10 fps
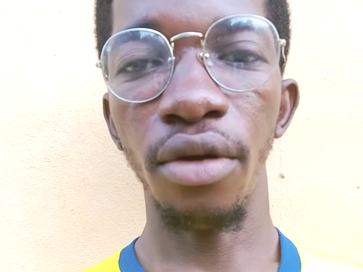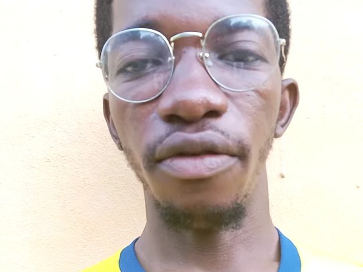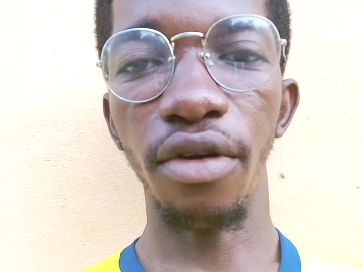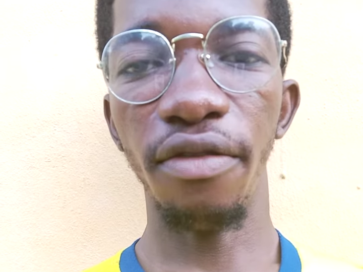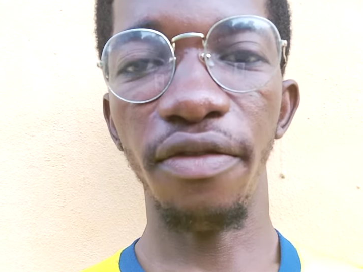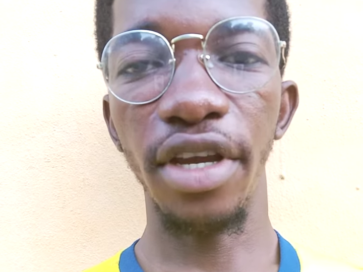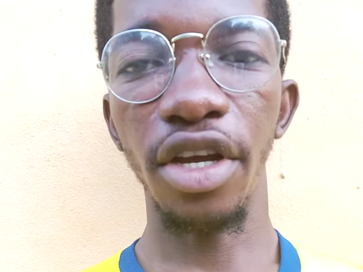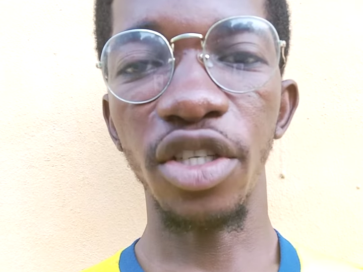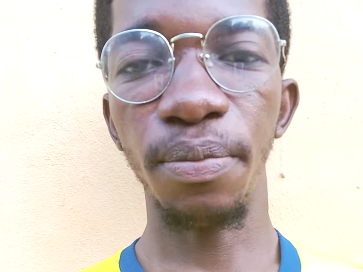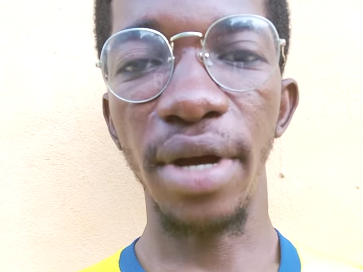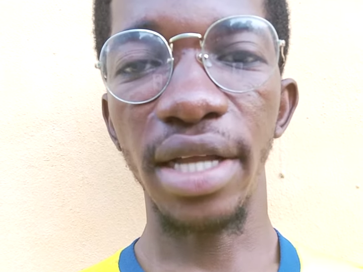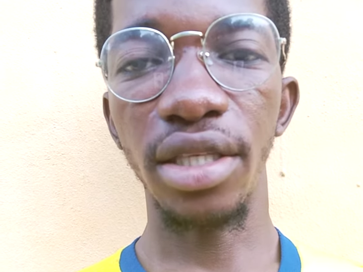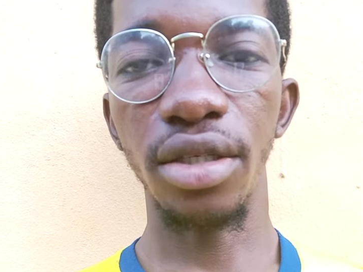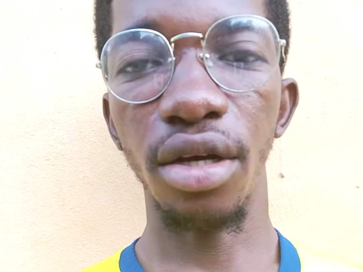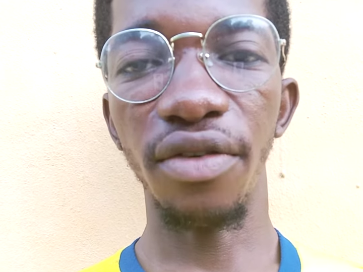from various
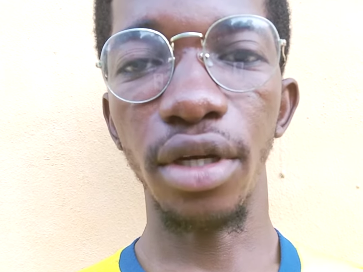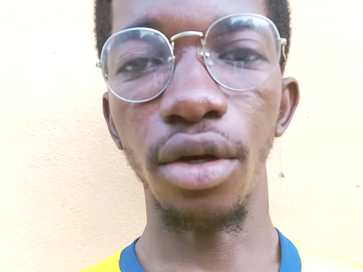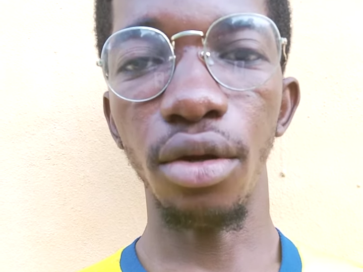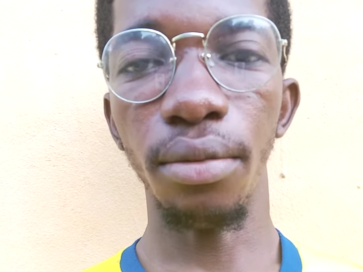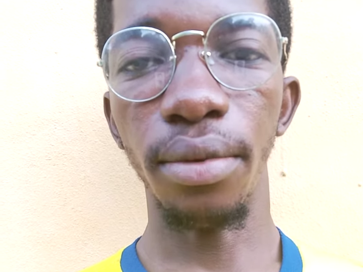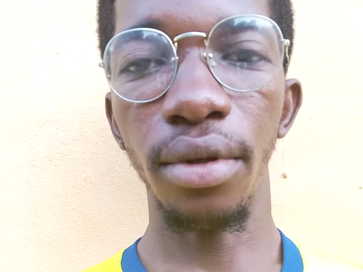parts of the globe.